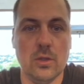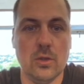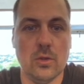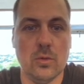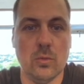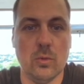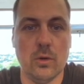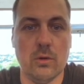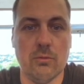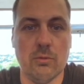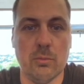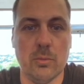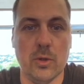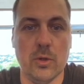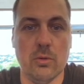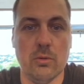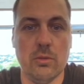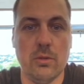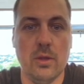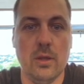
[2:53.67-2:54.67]
work for
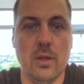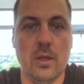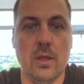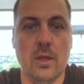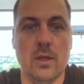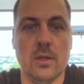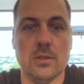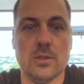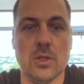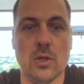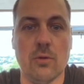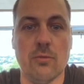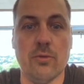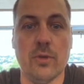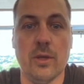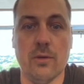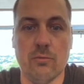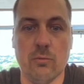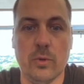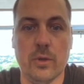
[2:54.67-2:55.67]
both. So if you
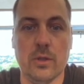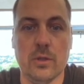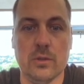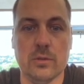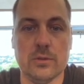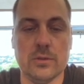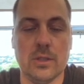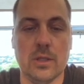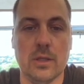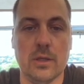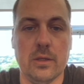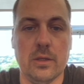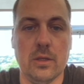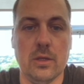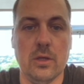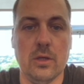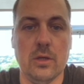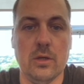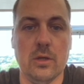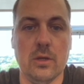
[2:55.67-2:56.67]
have Windows, click
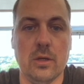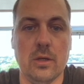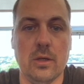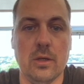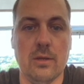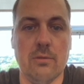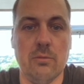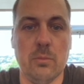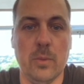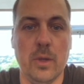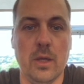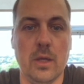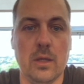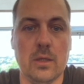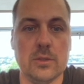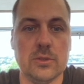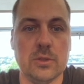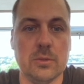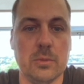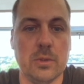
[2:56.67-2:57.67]
here. I have a Mac,
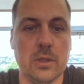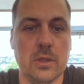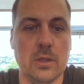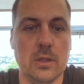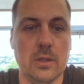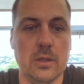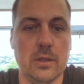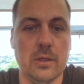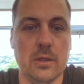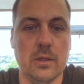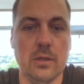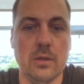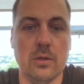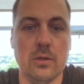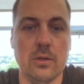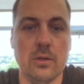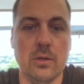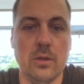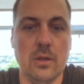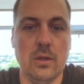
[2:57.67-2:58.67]
so I'm going to click
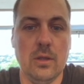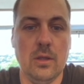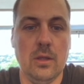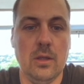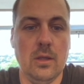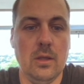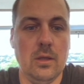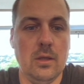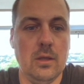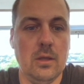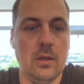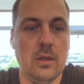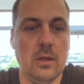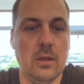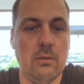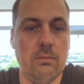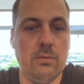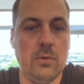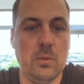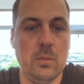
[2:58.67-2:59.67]
here.
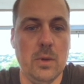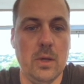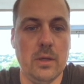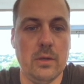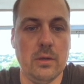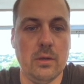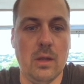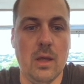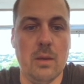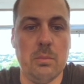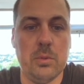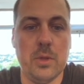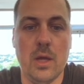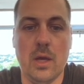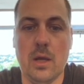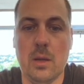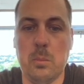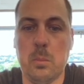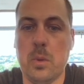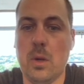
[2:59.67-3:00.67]
If you bought your
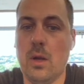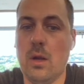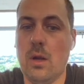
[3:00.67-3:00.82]
laptop